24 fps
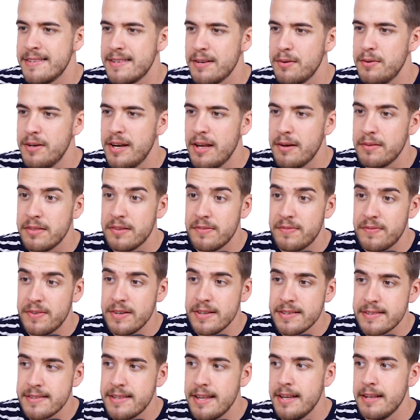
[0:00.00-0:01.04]
So now the
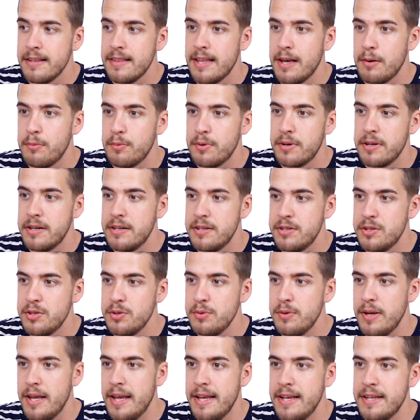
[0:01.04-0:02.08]
first thing that we're going to
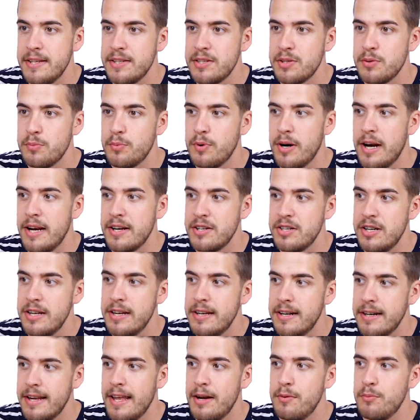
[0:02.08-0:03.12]
do is we're actually
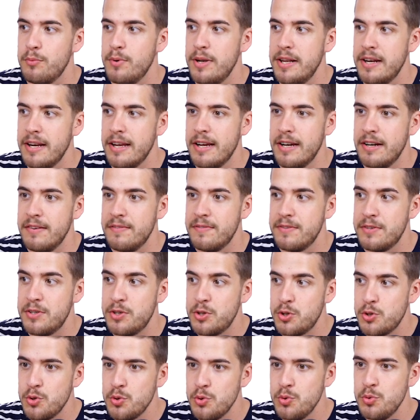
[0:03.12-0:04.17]
going to get rid of
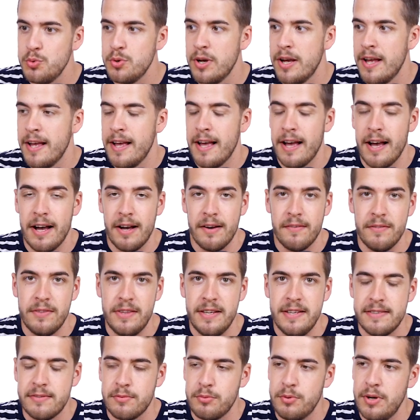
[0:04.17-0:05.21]
two of
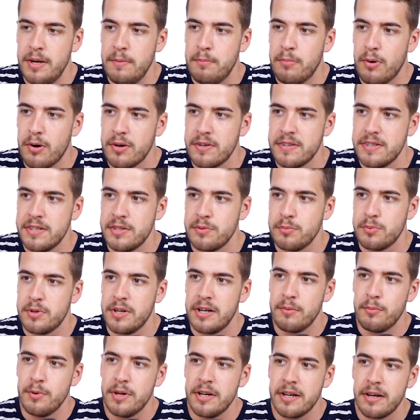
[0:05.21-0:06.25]
these three boxes. We're going
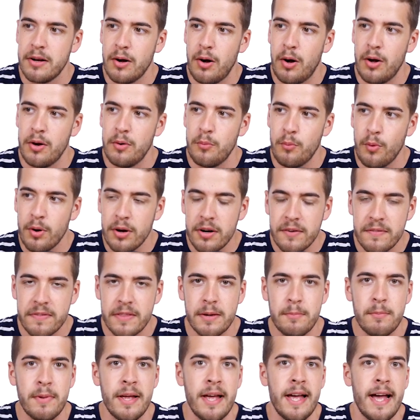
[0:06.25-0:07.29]
to work on one of
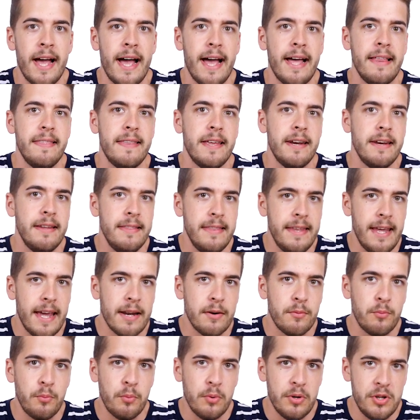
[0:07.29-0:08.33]
them, and then in the
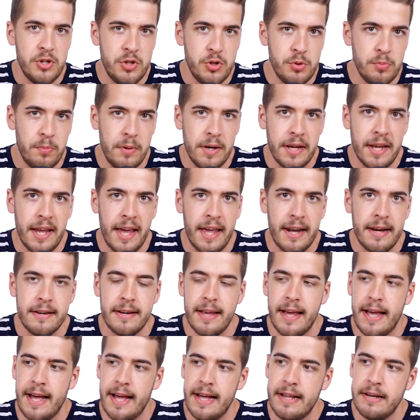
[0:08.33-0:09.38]
end we'll duplicate it
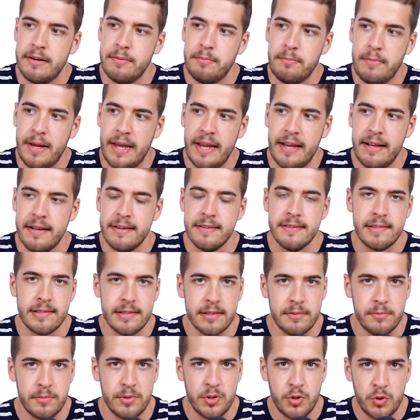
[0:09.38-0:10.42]
and make
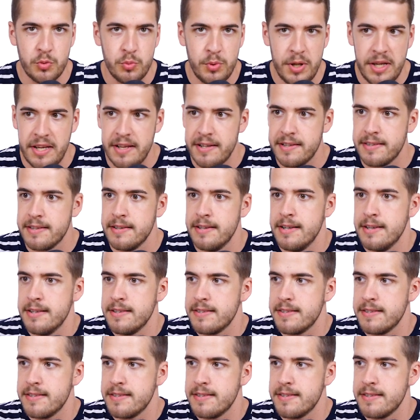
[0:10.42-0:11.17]
some tweaks.